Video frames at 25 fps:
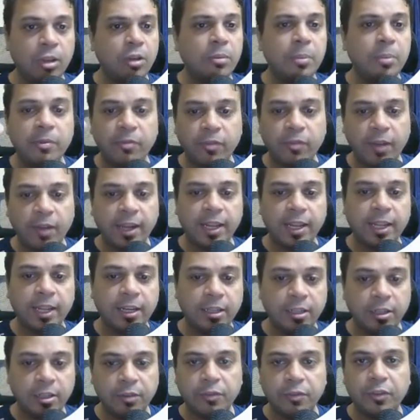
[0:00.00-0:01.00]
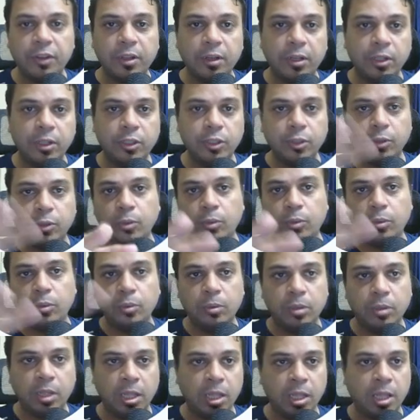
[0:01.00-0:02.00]
finding it difficult
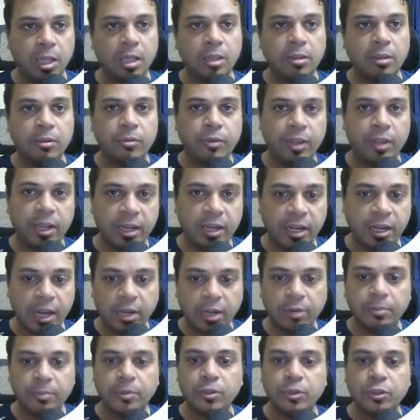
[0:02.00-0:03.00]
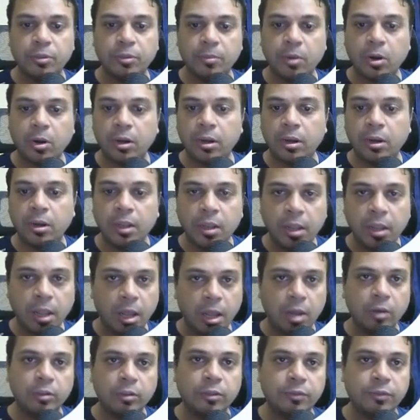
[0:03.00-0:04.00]
to create an attribution model
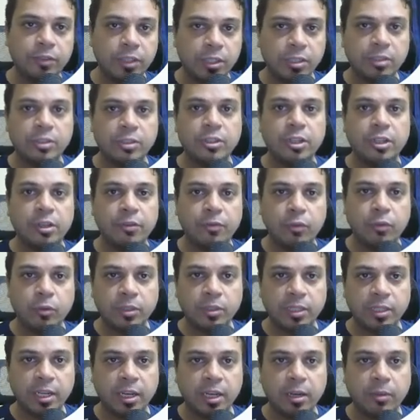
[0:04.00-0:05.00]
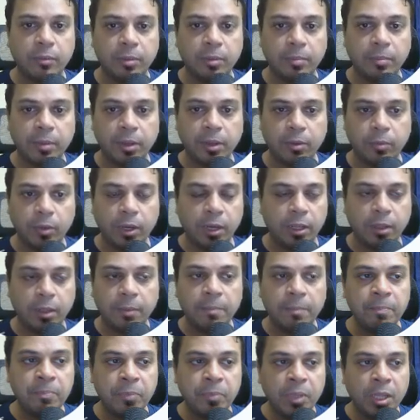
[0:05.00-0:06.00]
out of just GA4's data within BigQuery.
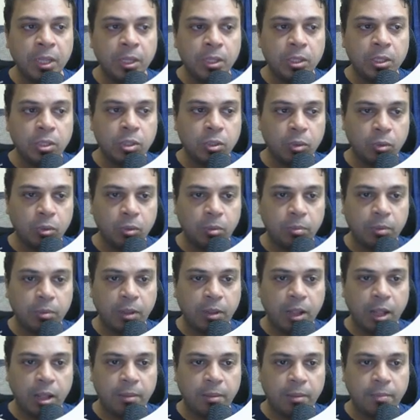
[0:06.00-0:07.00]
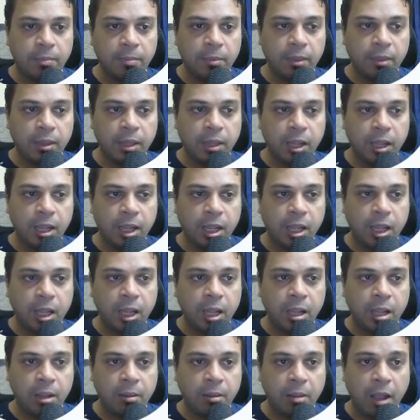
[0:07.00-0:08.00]
So
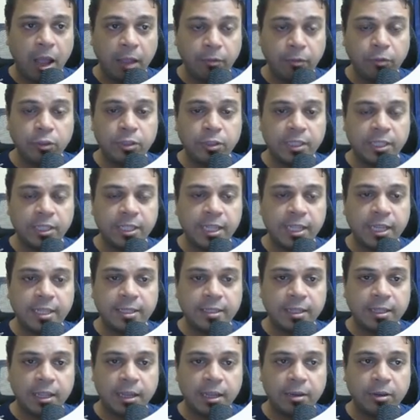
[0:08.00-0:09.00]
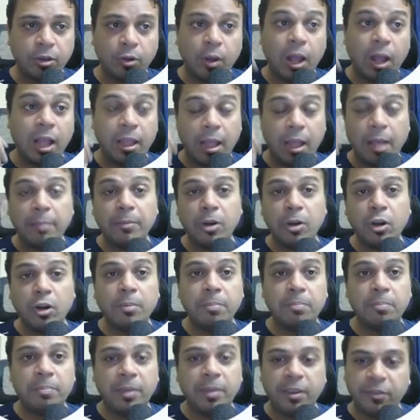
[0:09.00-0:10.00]
I would suggest that, I'm not
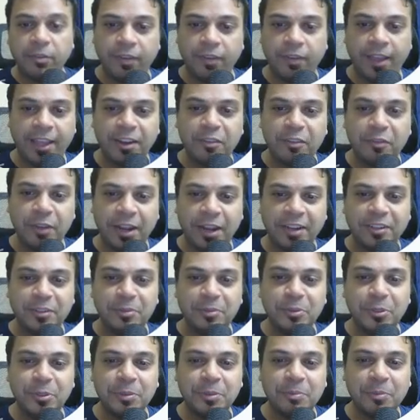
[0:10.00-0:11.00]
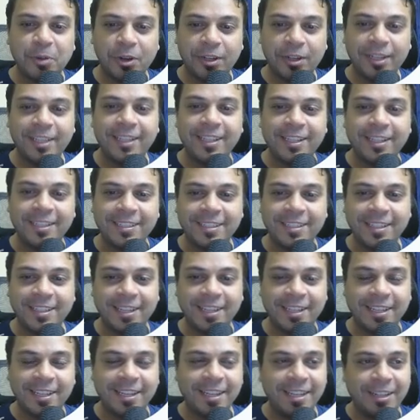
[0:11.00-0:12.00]
a big fan of attribution modeling
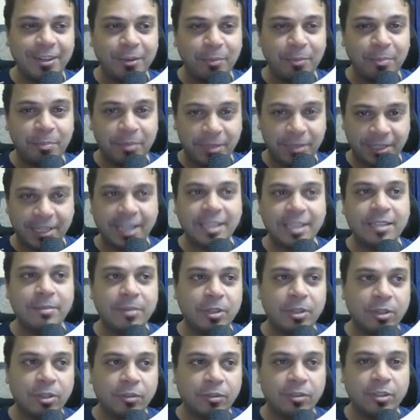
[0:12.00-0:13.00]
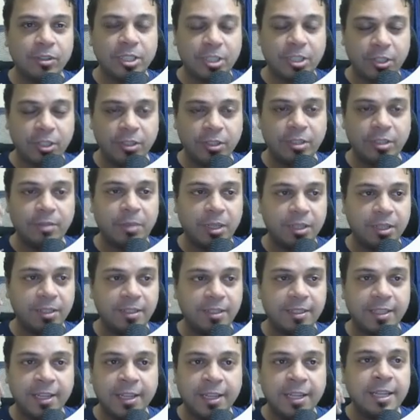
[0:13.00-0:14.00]
in precisely because of this reason,
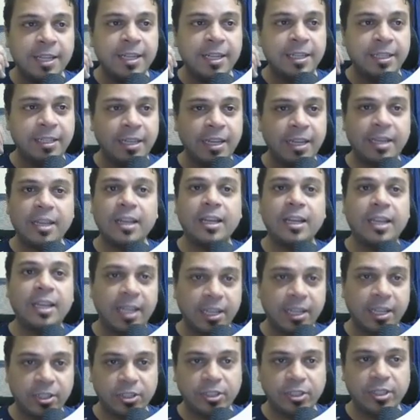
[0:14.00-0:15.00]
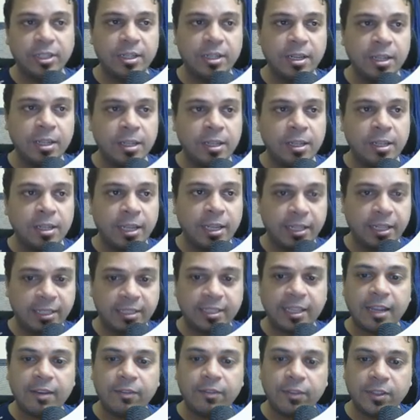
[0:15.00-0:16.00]
because data collection
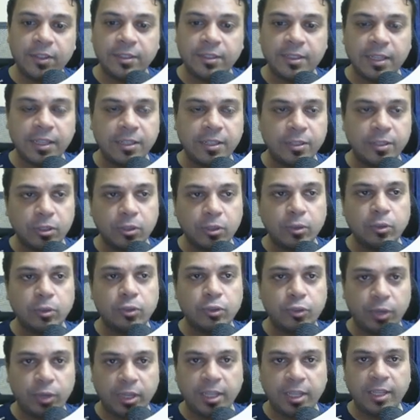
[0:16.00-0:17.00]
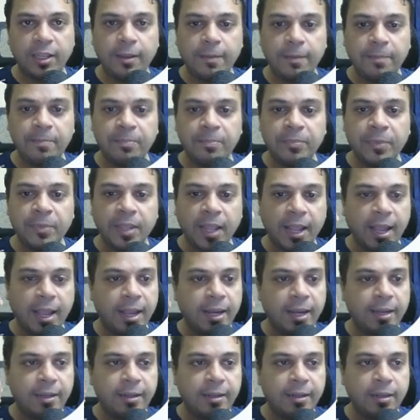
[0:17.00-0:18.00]
itself is so tricky.
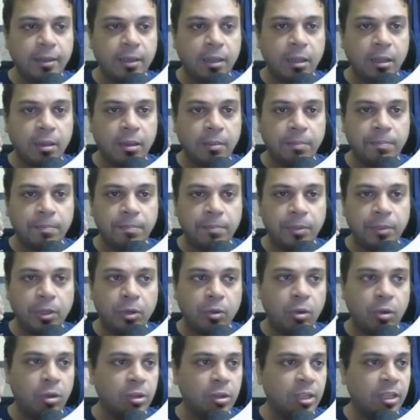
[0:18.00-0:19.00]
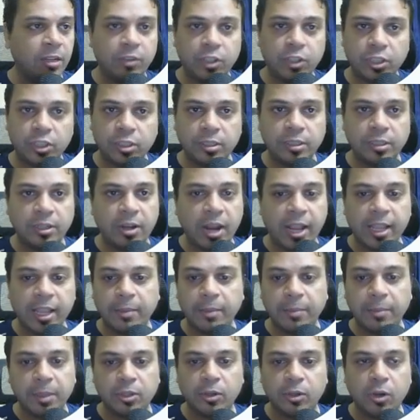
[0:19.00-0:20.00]
And conversion
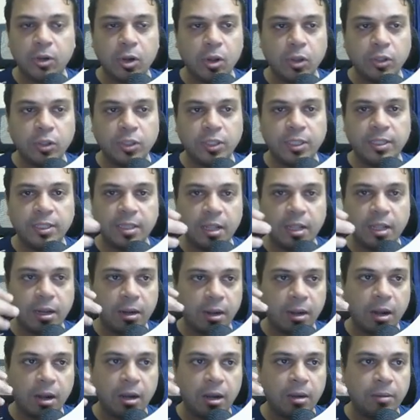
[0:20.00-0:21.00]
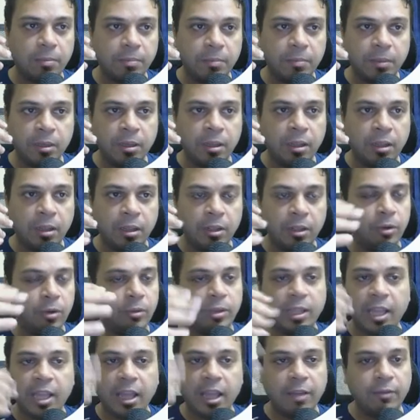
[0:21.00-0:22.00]
tracking methodologies are
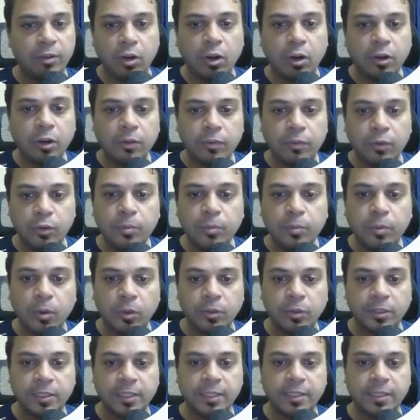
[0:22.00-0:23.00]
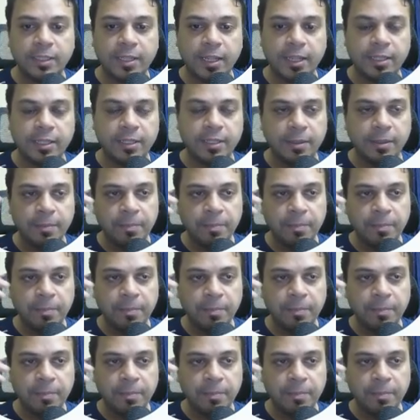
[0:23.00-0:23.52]
they have a lot of loopholes these days.